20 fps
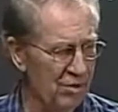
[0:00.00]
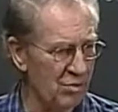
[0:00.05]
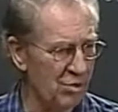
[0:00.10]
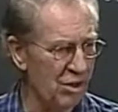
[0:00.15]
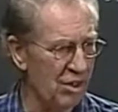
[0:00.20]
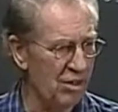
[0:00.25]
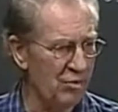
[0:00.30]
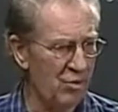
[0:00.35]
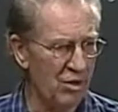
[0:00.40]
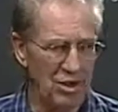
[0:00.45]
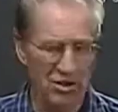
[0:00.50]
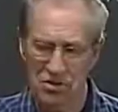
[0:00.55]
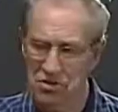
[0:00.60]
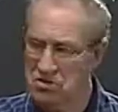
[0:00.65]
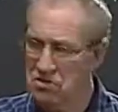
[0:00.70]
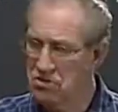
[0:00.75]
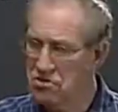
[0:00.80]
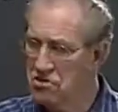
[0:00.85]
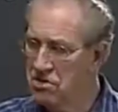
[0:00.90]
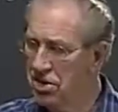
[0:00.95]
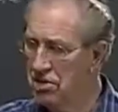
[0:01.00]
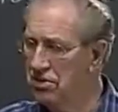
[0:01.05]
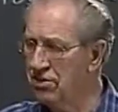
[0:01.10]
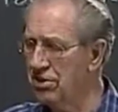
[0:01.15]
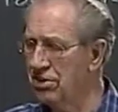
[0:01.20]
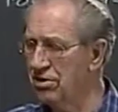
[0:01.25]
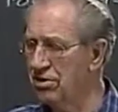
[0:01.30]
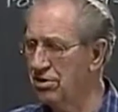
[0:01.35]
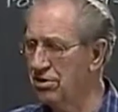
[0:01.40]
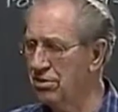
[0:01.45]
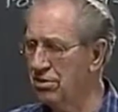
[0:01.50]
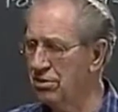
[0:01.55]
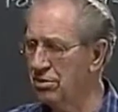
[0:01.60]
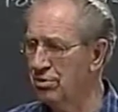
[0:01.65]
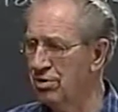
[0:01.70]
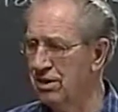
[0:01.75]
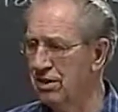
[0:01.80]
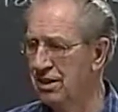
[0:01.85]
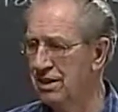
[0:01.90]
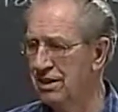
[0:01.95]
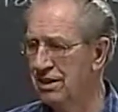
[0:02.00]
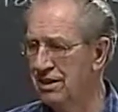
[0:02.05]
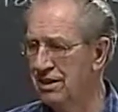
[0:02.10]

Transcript: we want nothing to do with it.